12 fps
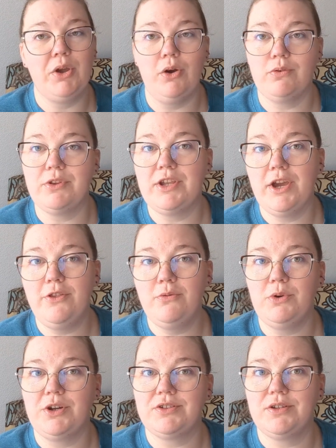over the other
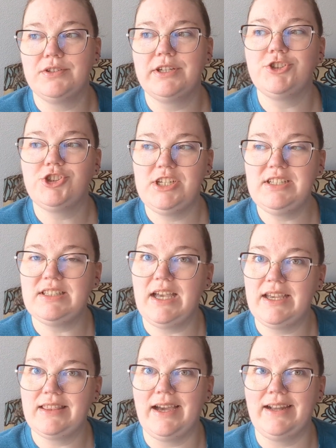books, I was like, she's
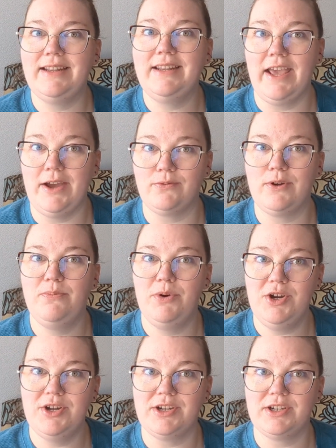like that in every
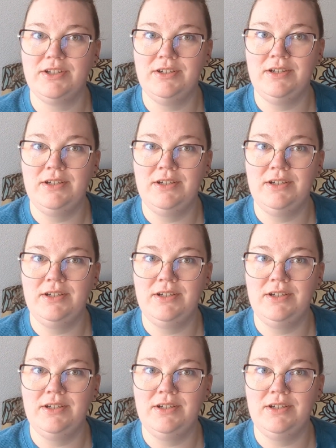book.